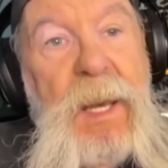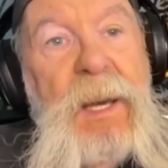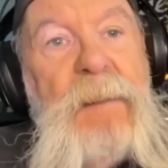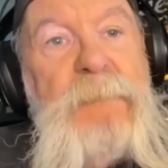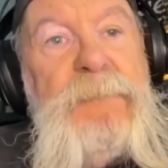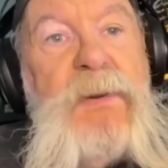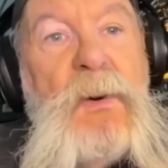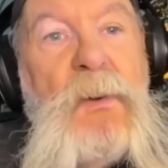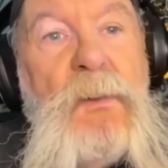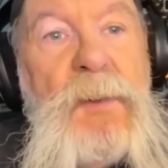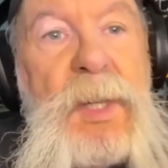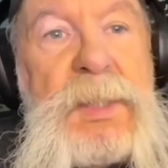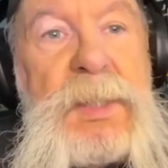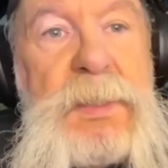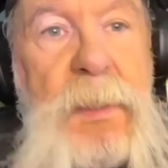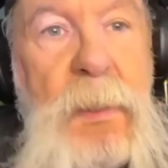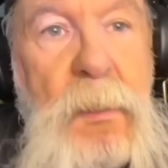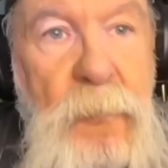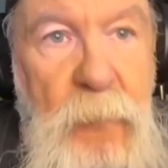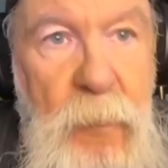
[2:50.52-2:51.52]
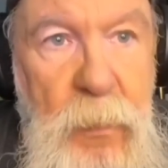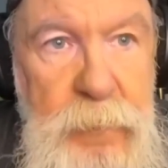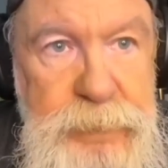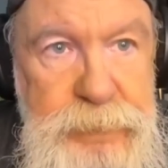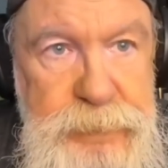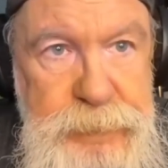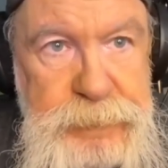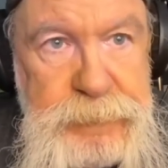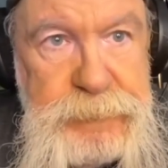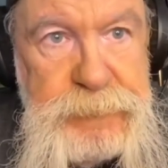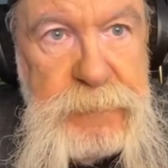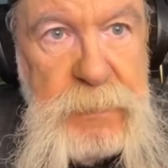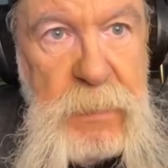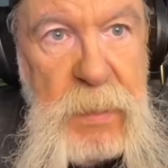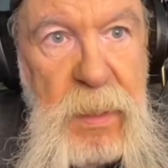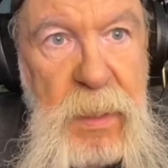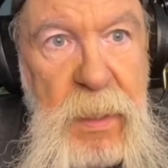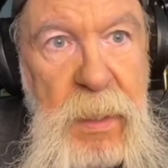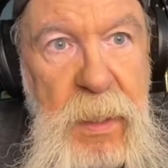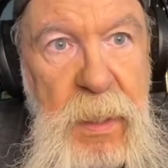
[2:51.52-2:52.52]
Pulled us over.
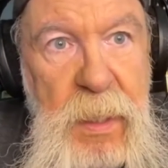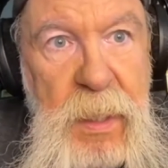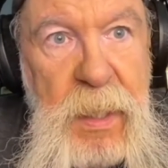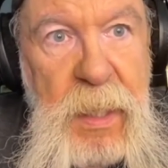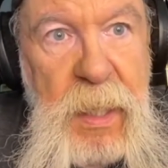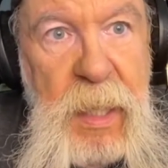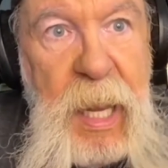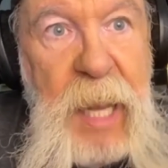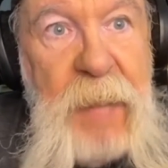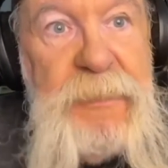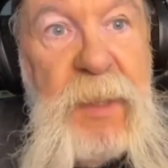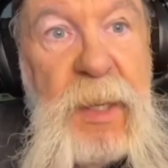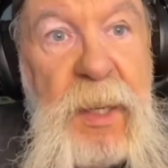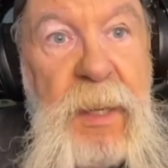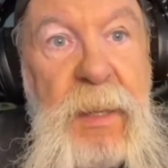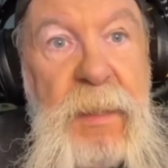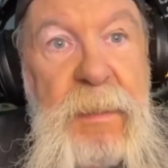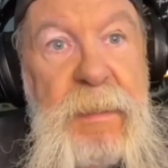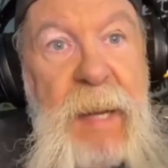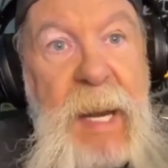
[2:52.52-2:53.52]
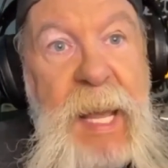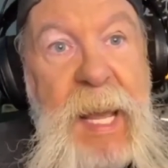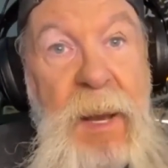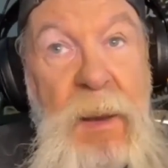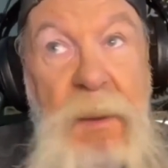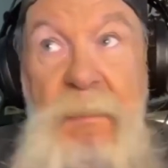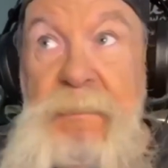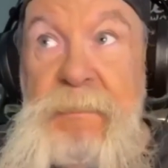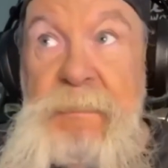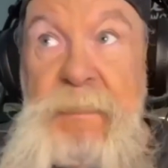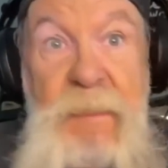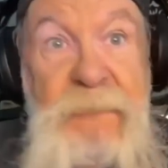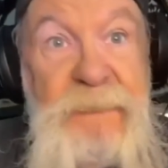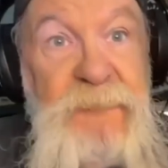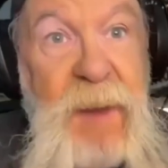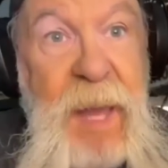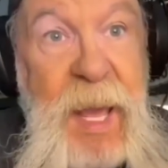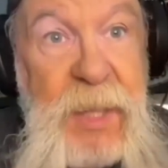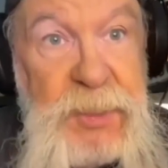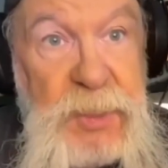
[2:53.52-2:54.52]
And then now the
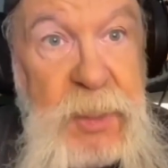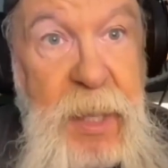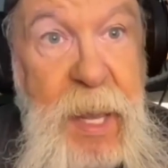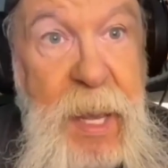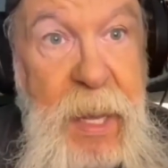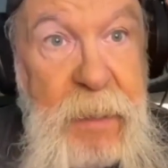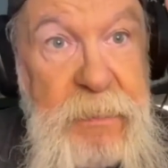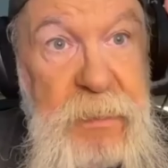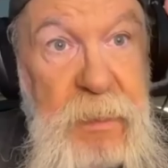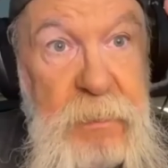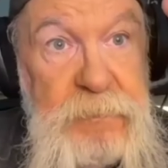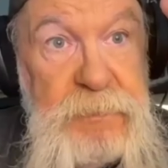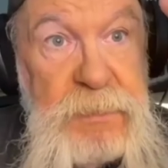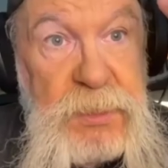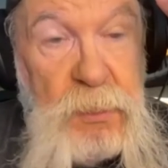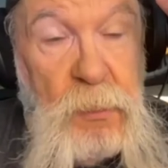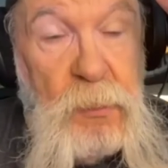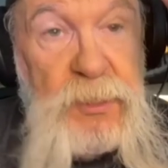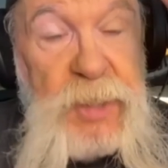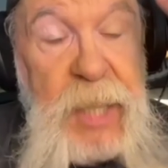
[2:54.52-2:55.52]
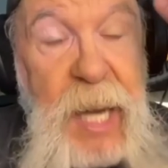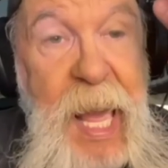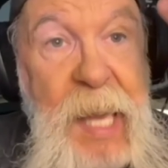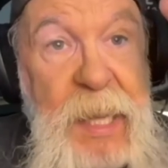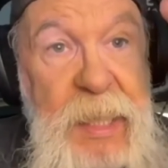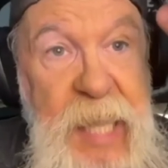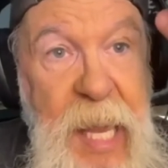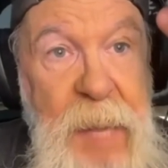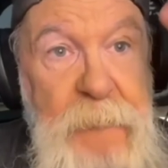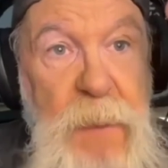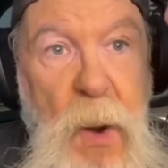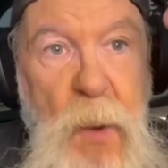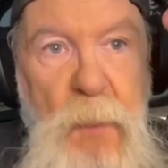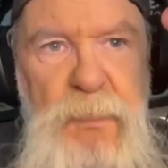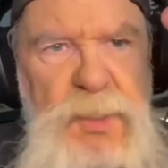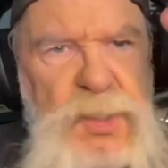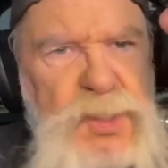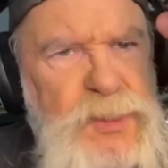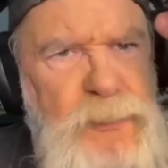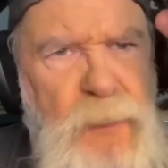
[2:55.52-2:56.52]
flashlight, the searchlight came
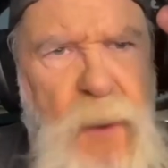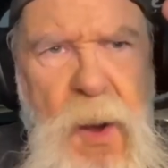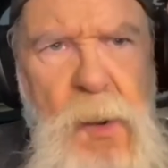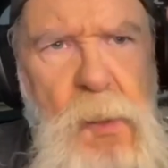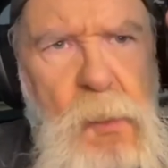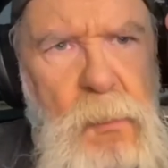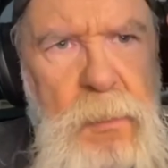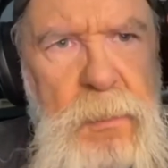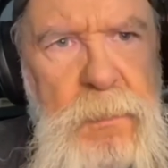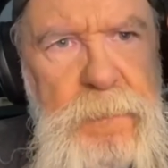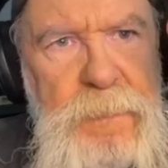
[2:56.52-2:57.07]
on strong.